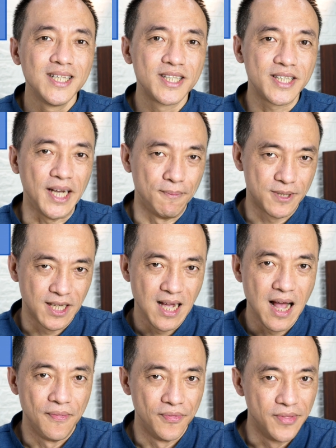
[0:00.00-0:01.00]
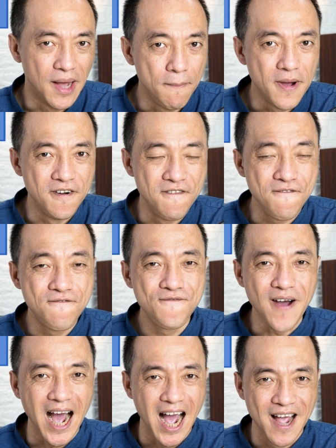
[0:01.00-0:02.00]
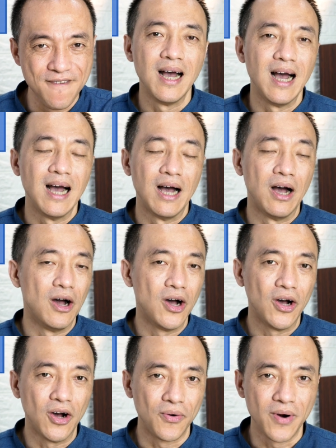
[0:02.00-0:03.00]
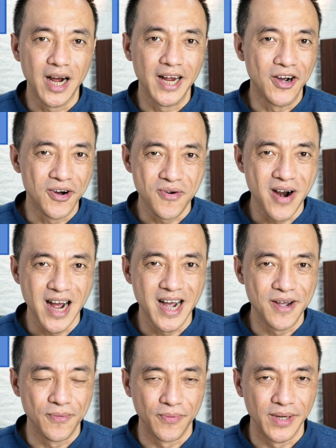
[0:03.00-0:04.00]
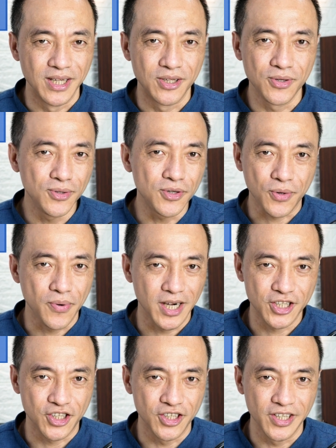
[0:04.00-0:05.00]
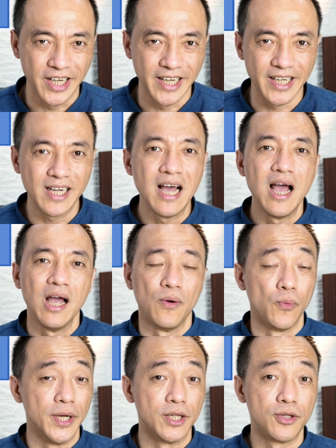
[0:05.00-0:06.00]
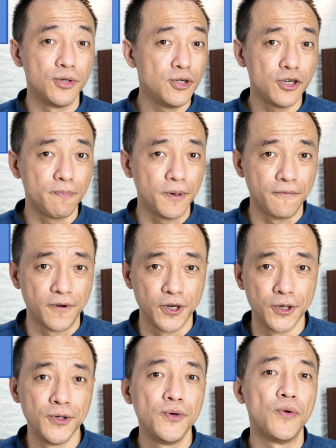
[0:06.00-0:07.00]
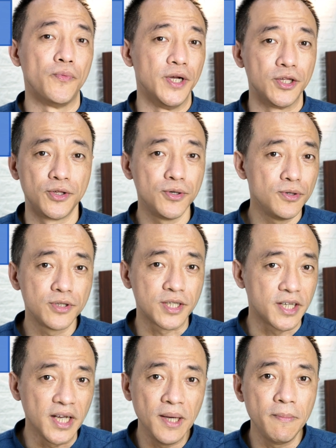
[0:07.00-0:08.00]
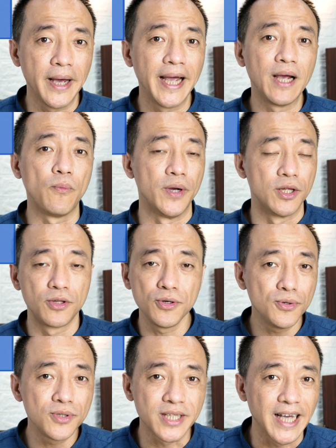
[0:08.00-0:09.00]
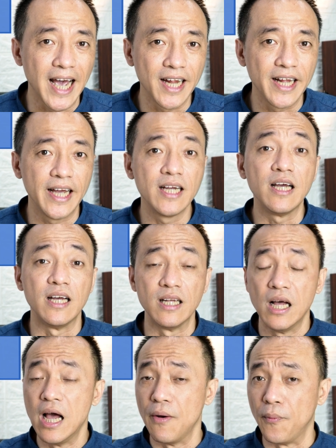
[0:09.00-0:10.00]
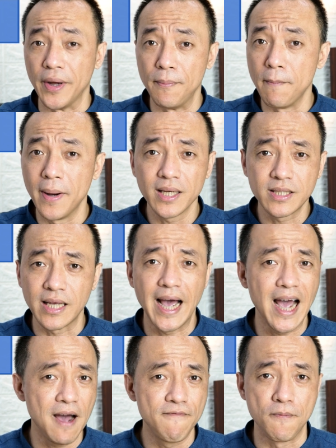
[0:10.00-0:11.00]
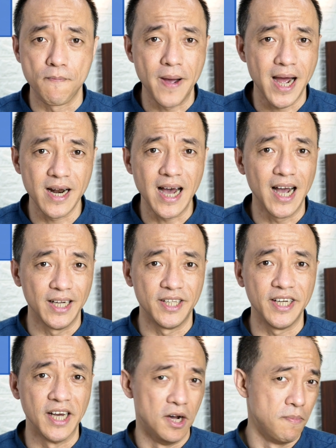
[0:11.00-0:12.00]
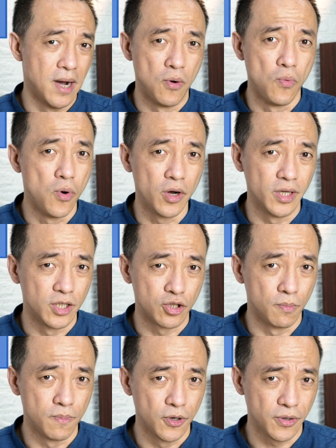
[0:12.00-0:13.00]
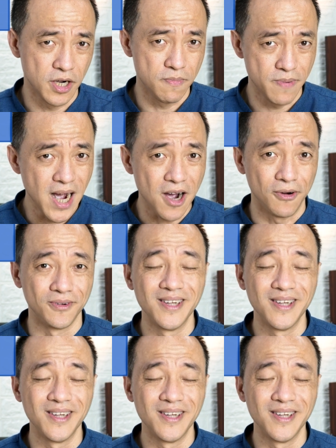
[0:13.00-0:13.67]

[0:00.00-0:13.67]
Tips number 5. Alright, we do the questioning, we do the preview, we do scheming, we do scanning. We must have a better idea about what is the book about.